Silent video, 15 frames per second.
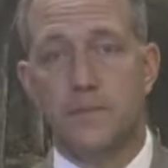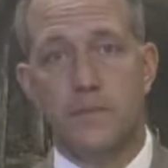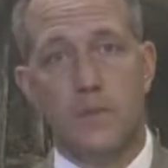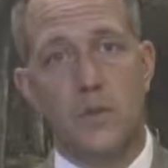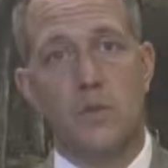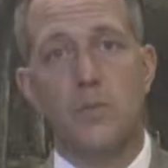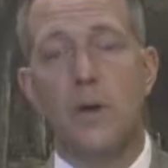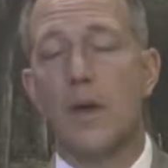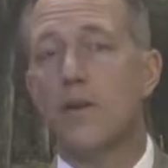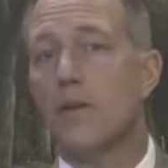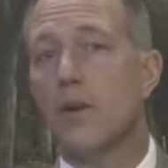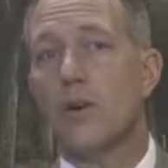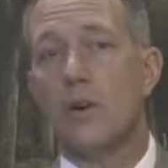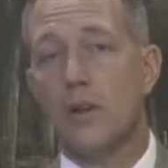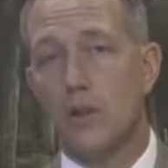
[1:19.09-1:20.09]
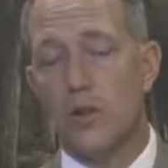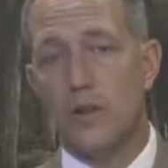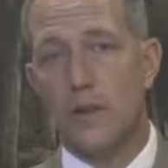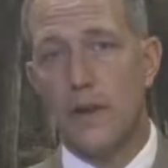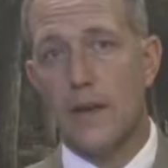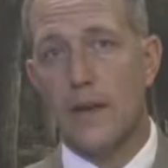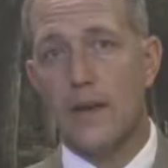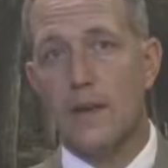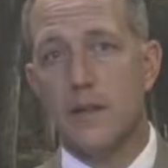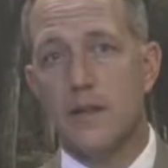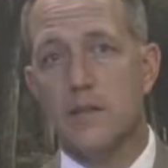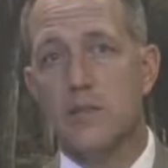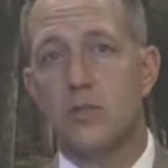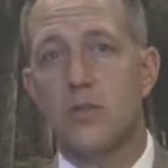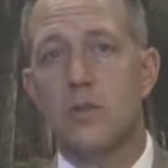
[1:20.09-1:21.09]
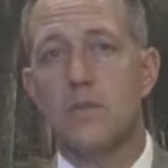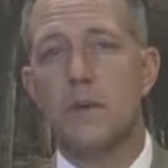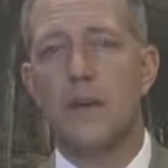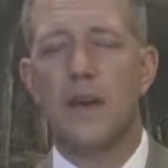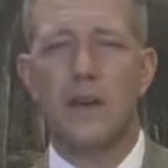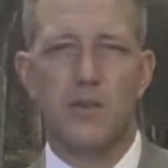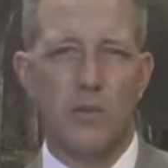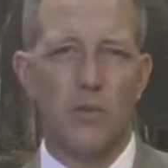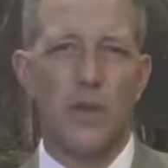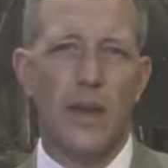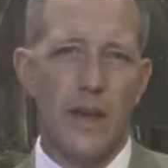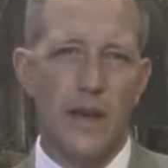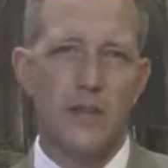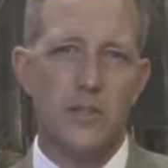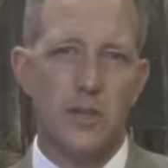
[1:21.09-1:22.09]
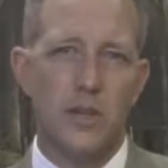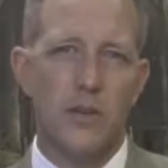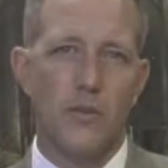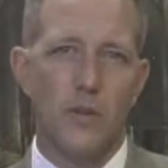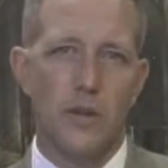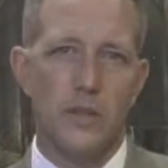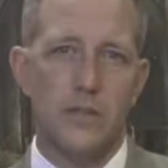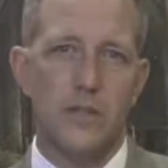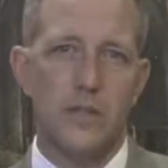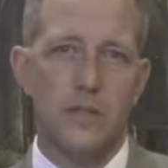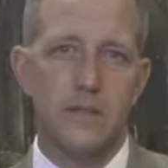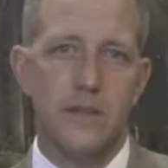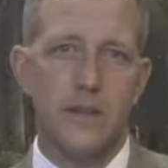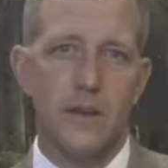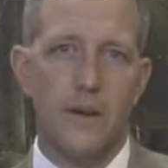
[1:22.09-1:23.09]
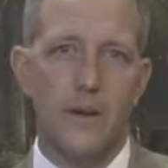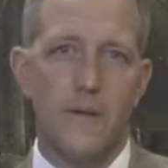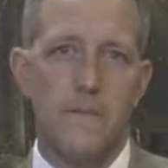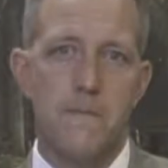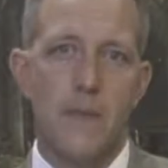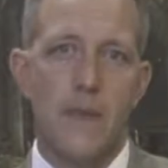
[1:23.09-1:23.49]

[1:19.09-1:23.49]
You may have already looked at it, and this is going to be kind of a rehashing of what it says there.